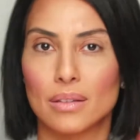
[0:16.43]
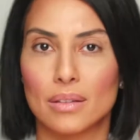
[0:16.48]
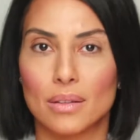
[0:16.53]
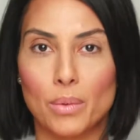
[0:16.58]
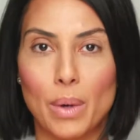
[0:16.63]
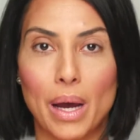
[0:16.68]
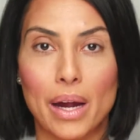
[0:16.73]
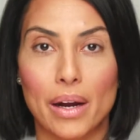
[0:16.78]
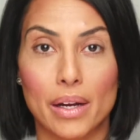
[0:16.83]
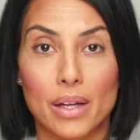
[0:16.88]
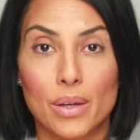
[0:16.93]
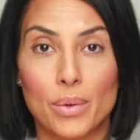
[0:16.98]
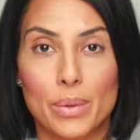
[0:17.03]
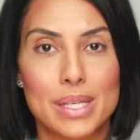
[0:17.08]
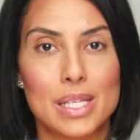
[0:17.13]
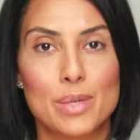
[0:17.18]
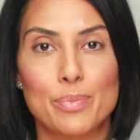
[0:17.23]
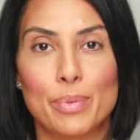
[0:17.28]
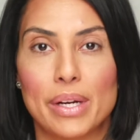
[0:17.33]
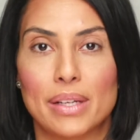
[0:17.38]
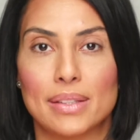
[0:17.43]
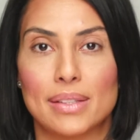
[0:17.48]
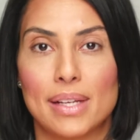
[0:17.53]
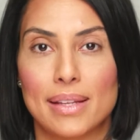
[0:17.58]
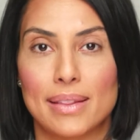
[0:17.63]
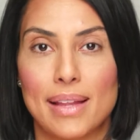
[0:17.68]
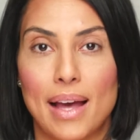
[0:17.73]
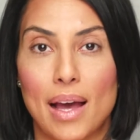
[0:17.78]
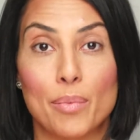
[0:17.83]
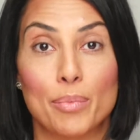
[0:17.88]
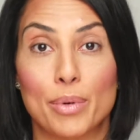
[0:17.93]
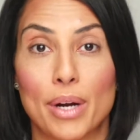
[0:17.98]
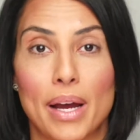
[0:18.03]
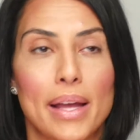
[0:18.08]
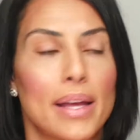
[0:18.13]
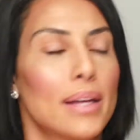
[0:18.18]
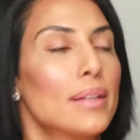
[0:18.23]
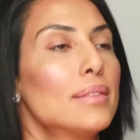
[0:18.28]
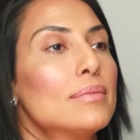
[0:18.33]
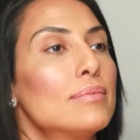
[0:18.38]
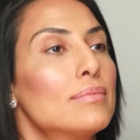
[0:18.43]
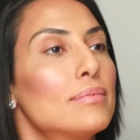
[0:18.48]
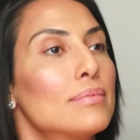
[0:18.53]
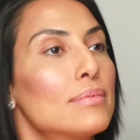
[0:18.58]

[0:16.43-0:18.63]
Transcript: Why are you whispering like that, Brian?